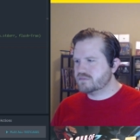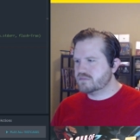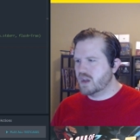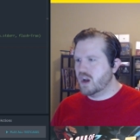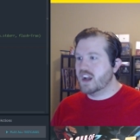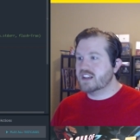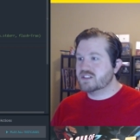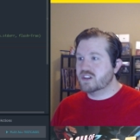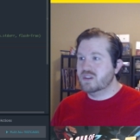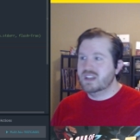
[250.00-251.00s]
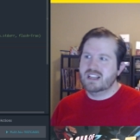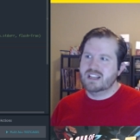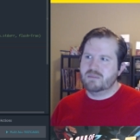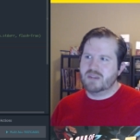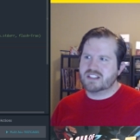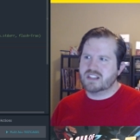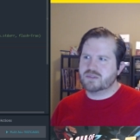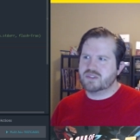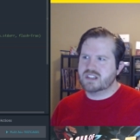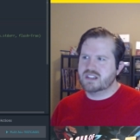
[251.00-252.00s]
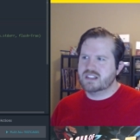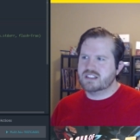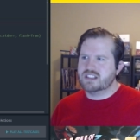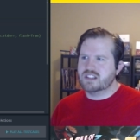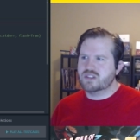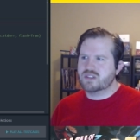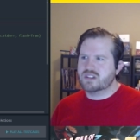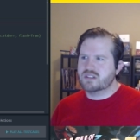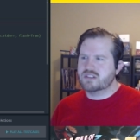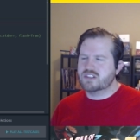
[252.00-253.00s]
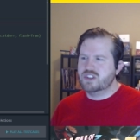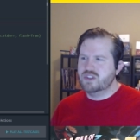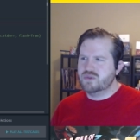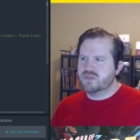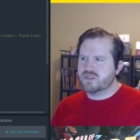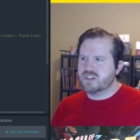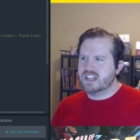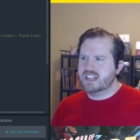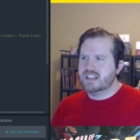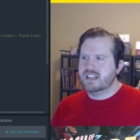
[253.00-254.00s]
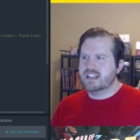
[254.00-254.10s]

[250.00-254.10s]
All right, so my substring 0, 2, 3.